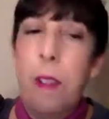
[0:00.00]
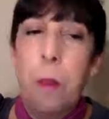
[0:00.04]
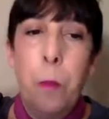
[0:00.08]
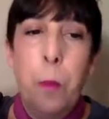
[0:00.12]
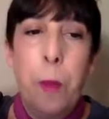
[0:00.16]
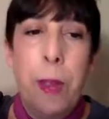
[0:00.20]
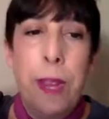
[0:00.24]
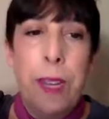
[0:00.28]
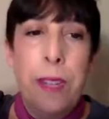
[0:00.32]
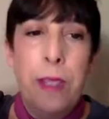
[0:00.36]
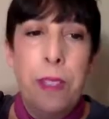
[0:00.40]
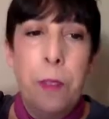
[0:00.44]

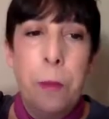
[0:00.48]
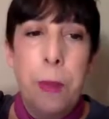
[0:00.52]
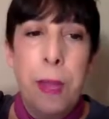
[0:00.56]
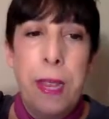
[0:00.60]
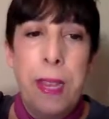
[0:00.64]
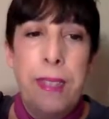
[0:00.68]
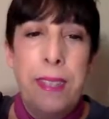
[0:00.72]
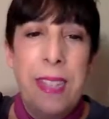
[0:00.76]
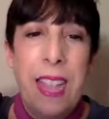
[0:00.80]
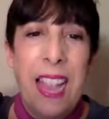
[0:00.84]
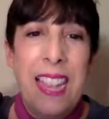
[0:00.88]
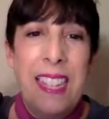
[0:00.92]
wait a
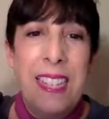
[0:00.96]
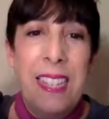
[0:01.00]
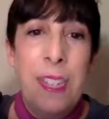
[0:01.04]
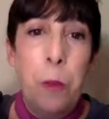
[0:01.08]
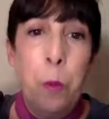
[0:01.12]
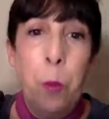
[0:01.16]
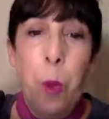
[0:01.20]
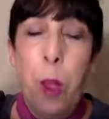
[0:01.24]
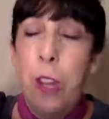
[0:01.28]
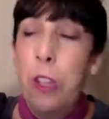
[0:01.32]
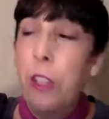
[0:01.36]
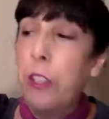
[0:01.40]
space. I
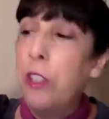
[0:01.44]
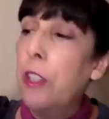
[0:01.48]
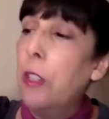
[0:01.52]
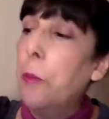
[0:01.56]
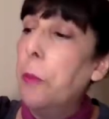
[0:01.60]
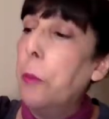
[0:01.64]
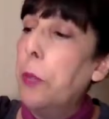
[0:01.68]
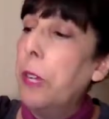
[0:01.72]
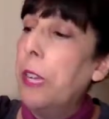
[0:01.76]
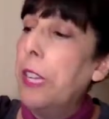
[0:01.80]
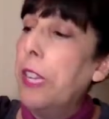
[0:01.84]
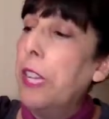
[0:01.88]
did wash this
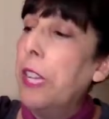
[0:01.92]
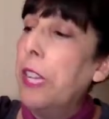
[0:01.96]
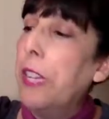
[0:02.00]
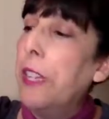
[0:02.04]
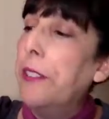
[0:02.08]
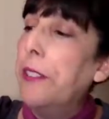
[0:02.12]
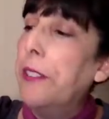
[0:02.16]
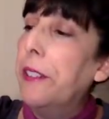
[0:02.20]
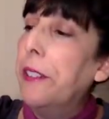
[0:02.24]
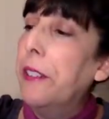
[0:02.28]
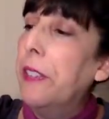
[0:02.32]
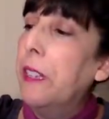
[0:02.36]
pretty
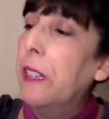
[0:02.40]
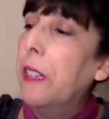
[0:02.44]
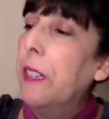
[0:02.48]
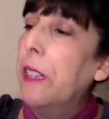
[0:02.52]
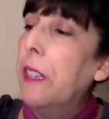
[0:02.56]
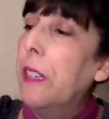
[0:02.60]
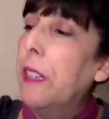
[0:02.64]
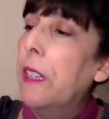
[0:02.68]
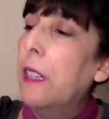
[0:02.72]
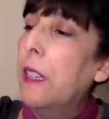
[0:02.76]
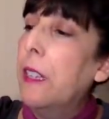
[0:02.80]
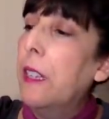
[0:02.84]
good,
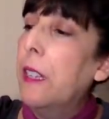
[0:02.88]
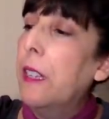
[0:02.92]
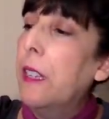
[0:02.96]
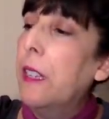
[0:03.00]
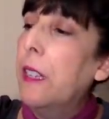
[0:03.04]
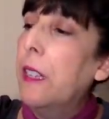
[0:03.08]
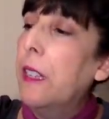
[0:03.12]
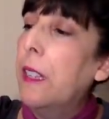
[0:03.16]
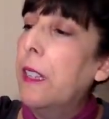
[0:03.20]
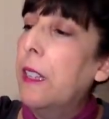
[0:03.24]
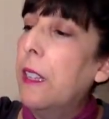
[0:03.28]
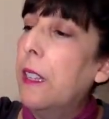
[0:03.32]

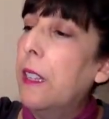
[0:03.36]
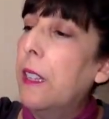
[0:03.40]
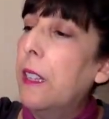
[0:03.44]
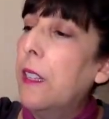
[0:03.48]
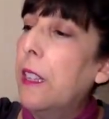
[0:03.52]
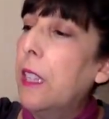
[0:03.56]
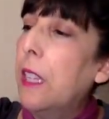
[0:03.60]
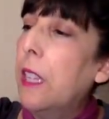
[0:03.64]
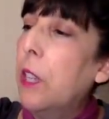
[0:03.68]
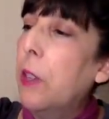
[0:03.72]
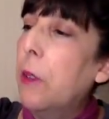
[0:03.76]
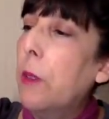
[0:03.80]

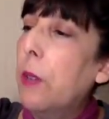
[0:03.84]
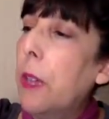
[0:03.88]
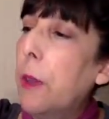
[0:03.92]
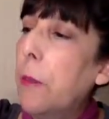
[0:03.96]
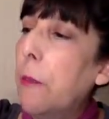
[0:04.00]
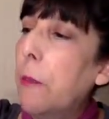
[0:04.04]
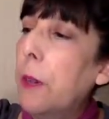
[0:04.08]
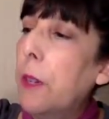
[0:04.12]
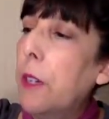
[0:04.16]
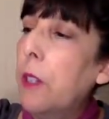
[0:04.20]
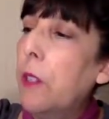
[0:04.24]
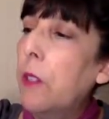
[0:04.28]
the
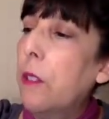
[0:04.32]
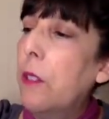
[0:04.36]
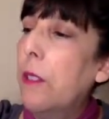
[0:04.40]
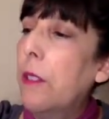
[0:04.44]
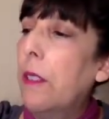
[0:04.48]
cucumber.